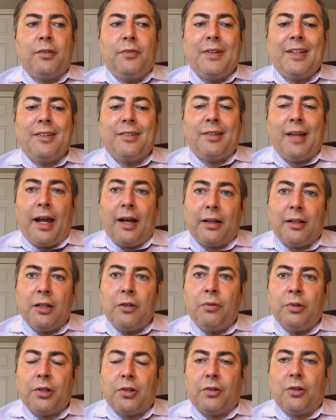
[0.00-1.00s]
of exactly
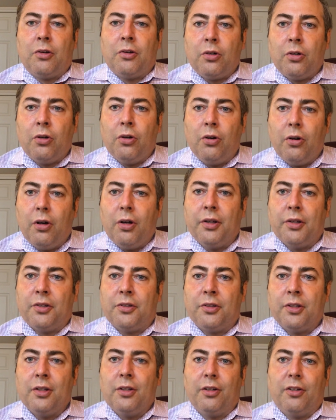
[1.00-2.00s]
what's the
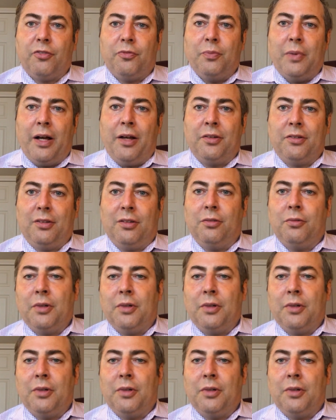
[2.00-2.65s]
cause of mazel,